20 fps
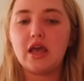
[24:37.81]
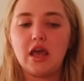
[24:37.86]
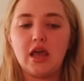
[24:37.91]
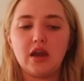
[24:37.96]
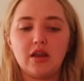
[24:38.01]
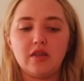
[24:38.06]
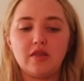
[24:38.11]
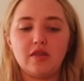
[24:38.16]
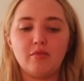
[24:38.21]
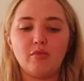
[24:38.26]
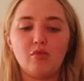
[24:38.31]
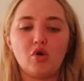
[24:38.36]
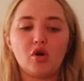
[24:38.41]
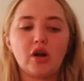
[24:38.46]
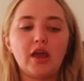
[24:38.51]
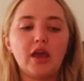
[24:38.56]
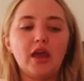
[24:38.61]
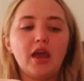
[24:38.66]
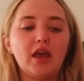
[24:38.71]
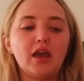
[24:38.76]
in the
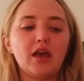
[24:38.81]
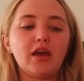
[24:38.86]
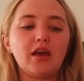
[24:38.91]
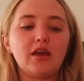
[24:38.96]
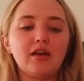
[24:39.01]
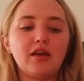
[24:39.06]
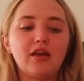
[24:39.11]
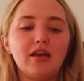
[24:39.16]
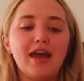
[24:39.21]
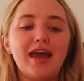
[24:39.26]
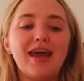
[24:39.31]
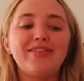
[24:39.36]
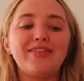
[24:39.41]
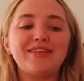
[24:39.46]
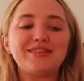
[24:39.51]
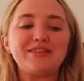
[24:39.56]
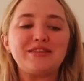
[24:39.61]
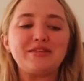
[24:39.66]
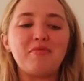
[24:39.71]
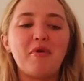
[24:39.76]
morning, and
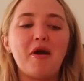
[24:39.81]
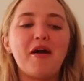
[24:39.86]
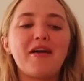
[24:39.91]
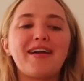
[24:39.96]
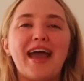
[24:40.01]
then tomorrow